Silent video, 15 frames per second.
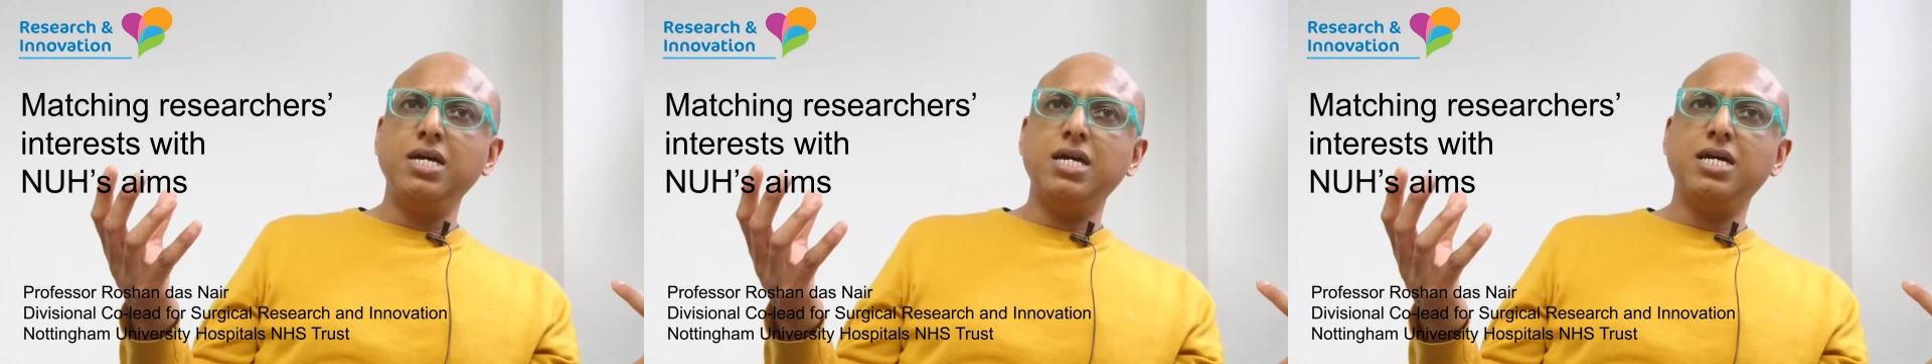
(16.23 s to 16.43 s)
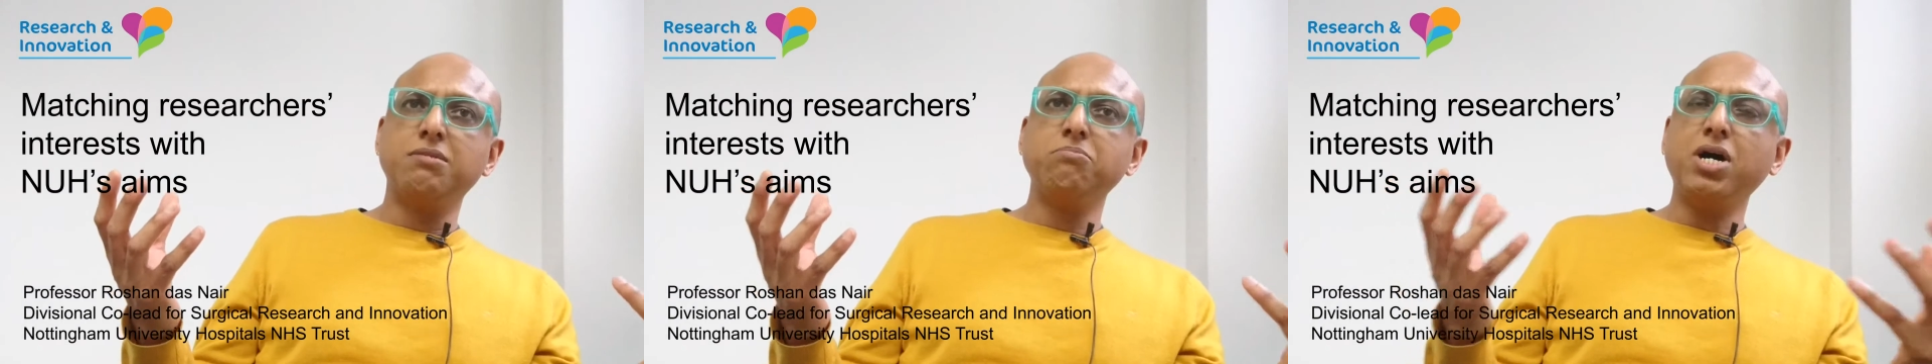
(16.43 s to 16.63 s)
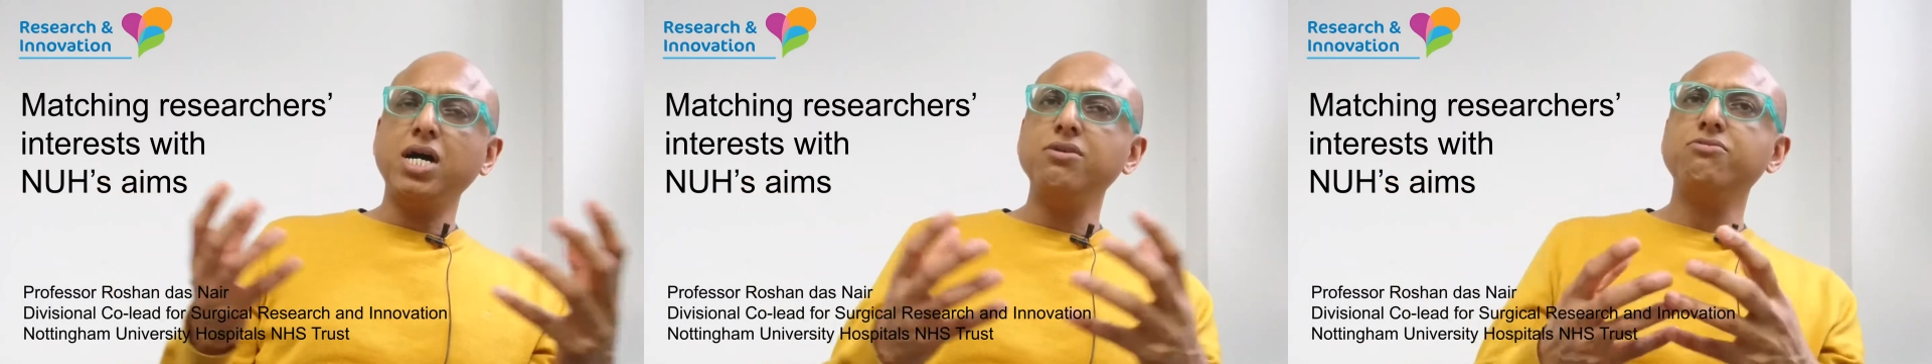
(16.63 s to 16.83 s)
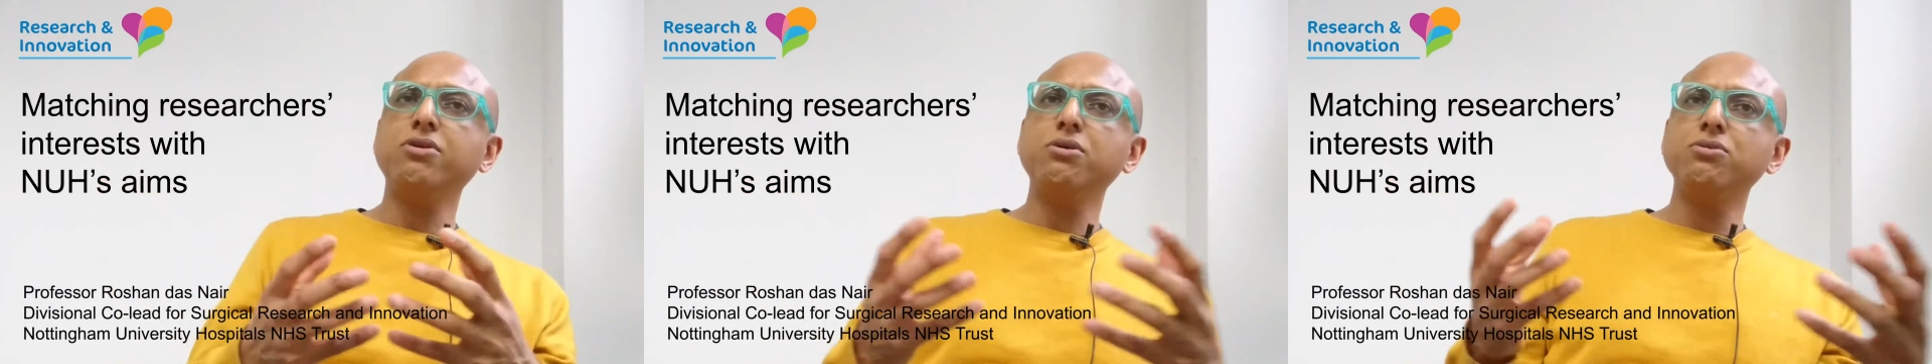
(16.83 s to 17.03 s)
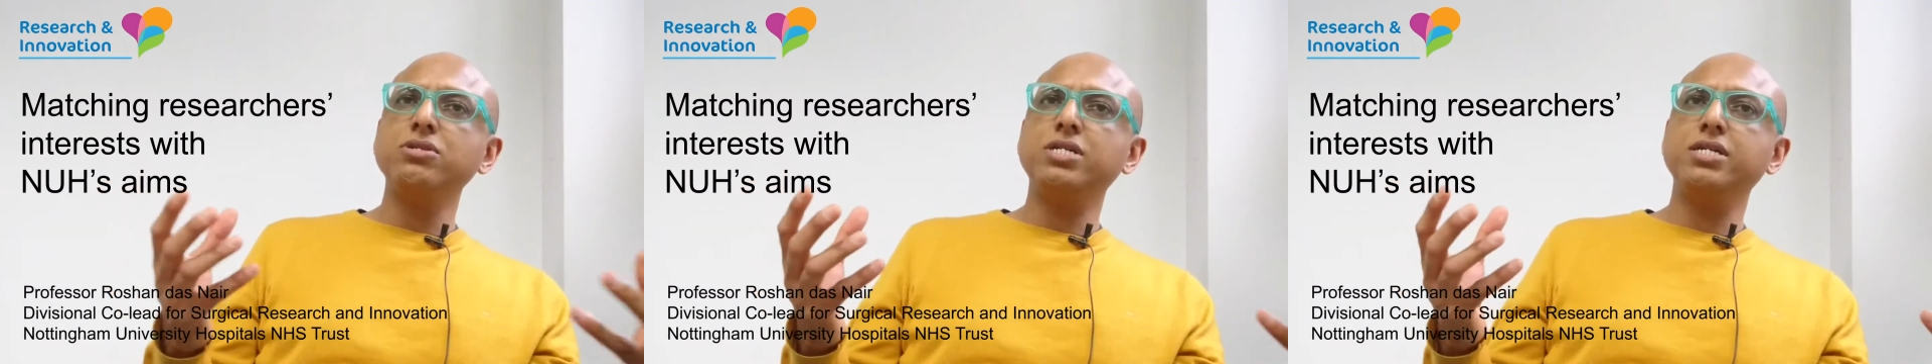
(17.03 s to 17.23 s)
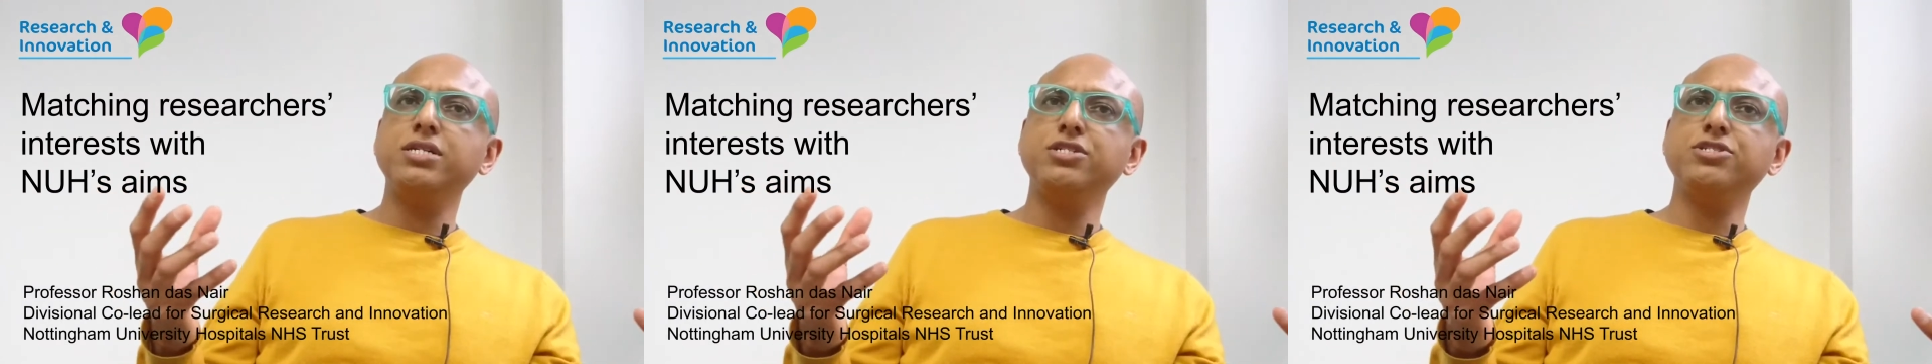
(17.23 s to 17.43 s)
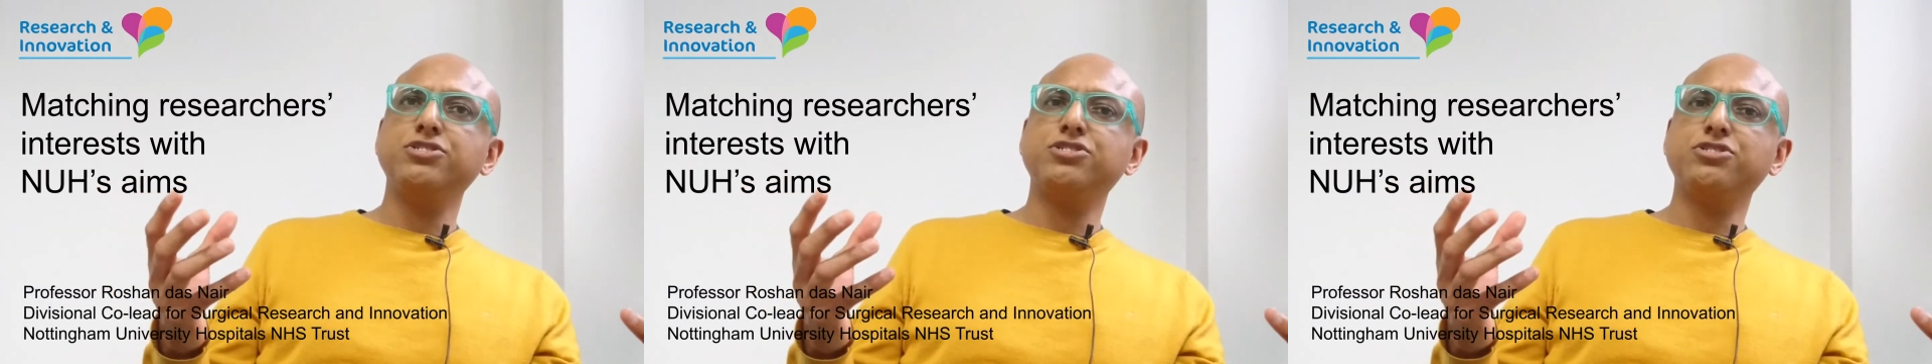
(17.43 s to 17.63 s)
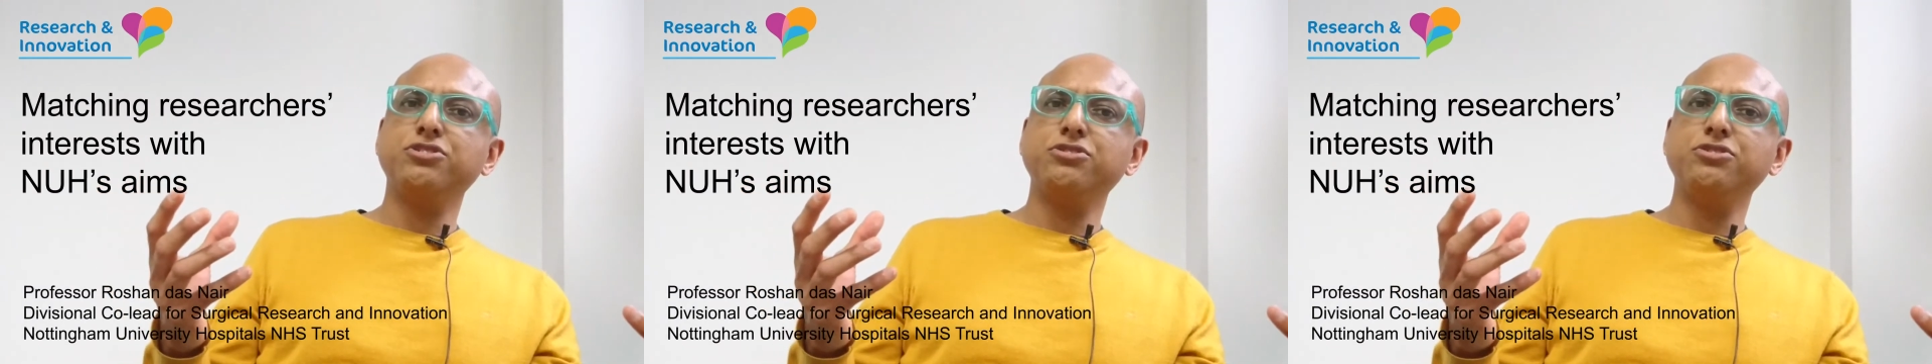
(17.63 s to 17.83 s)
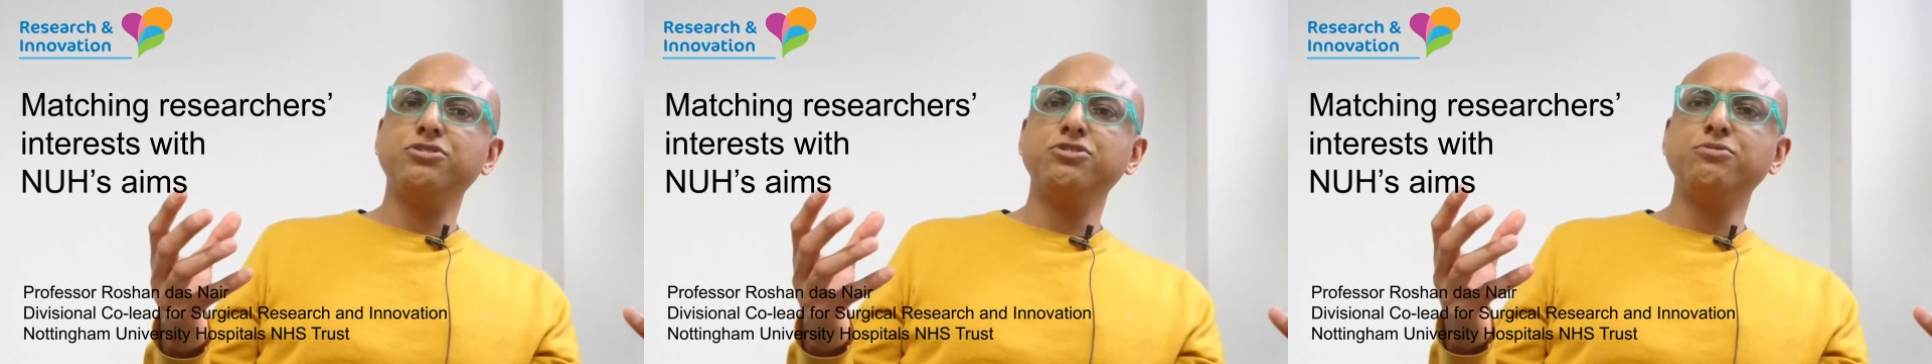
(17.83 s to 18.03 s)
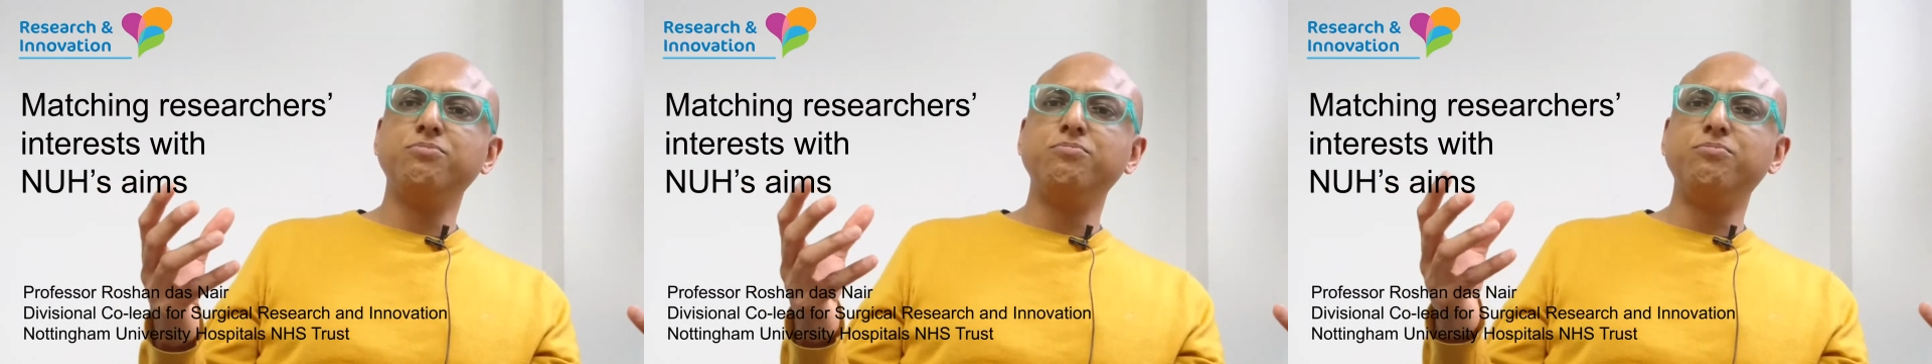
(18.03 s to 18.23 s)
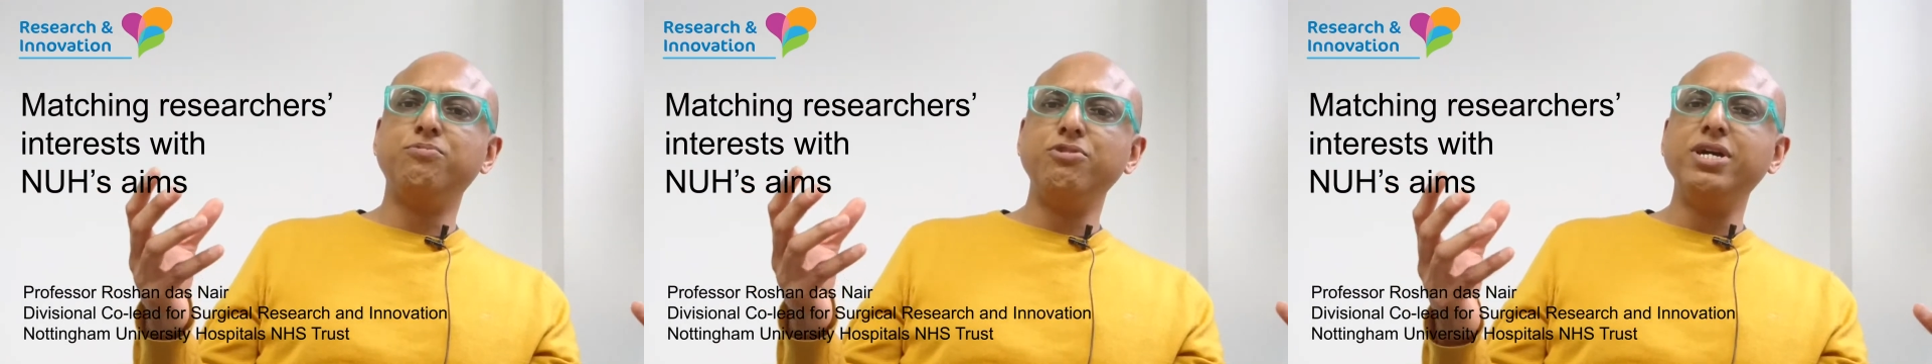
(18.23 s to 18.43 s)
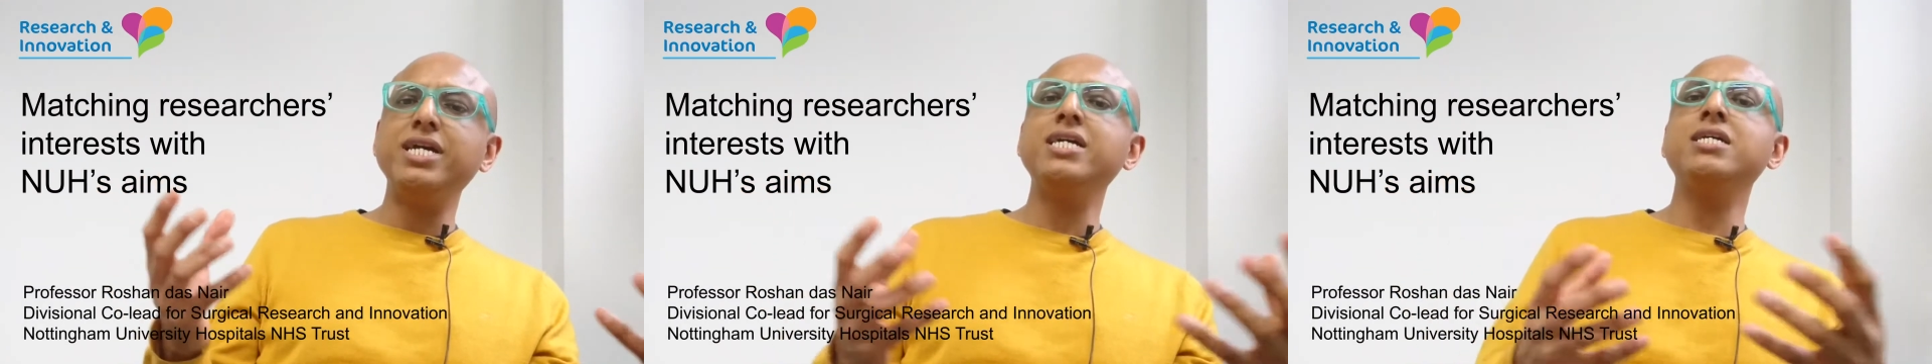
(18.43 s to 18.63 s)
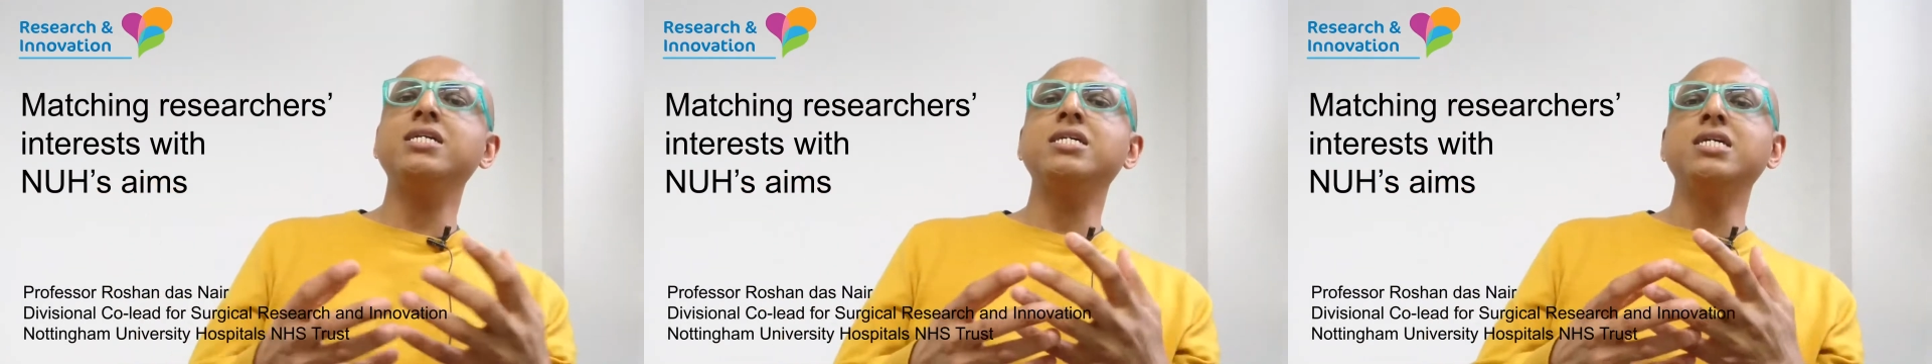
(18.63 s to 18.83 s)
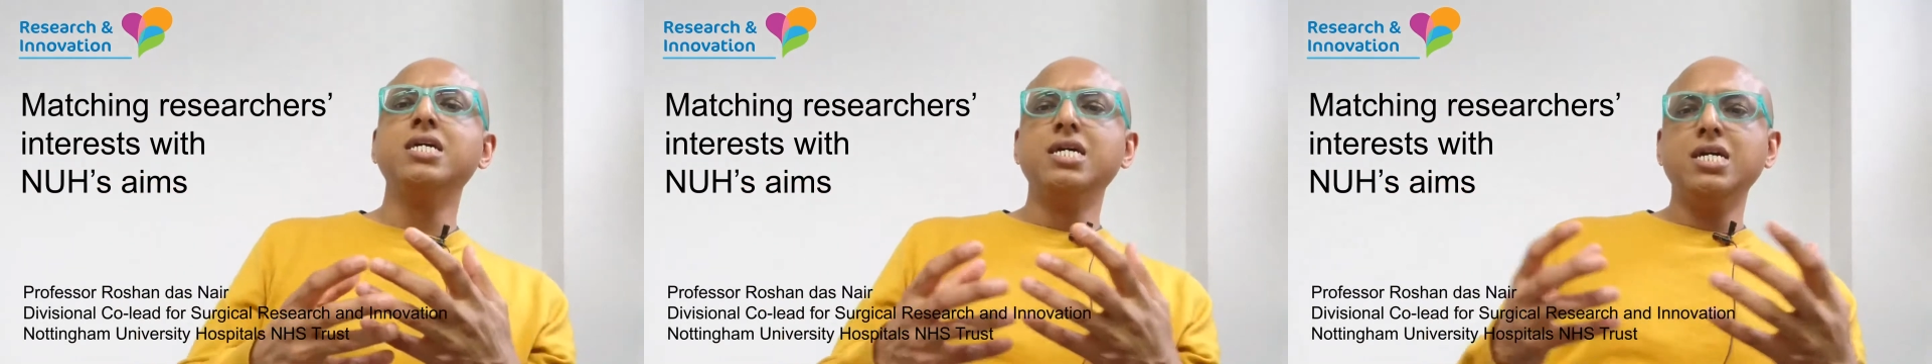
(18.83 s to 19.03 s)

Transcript: And my role is to bring